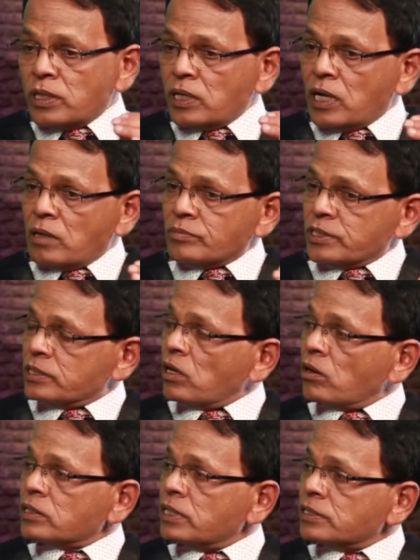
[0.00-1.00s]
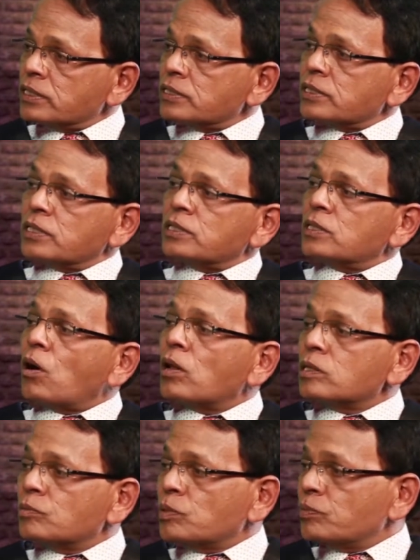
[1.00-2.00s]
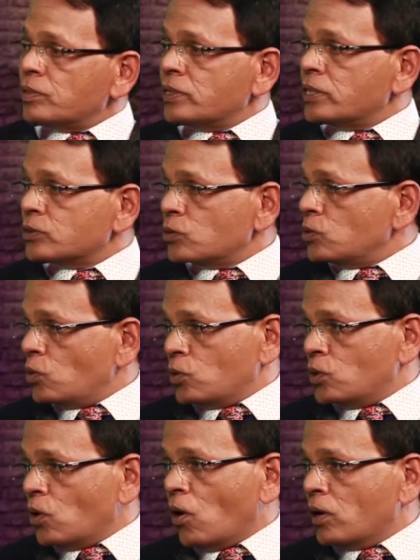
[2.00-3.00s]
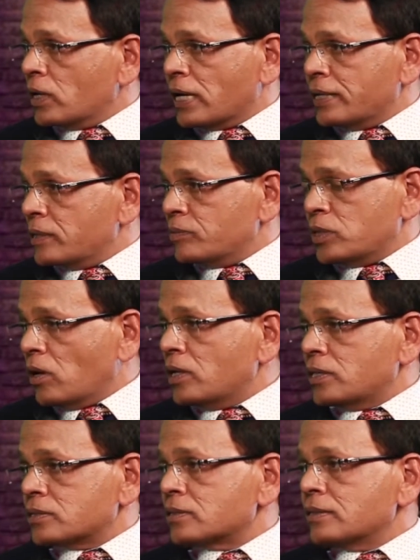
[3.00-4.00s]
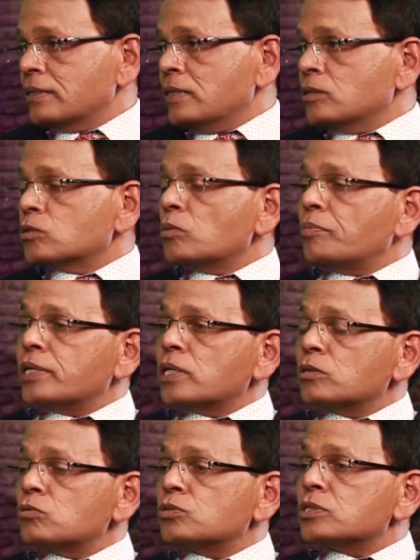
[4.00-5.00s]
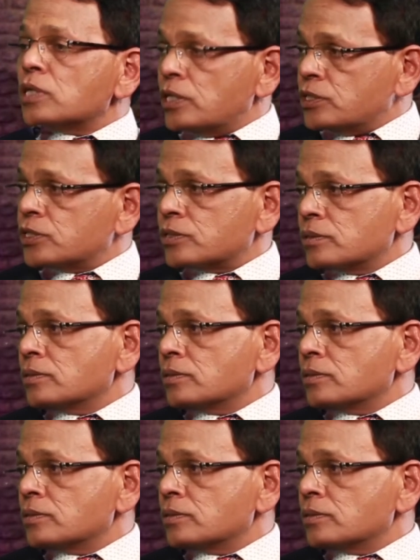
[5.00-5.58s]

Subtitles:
thing comes, it's not necessary that all the people, they should know the all kind of the knowledge. So better to search.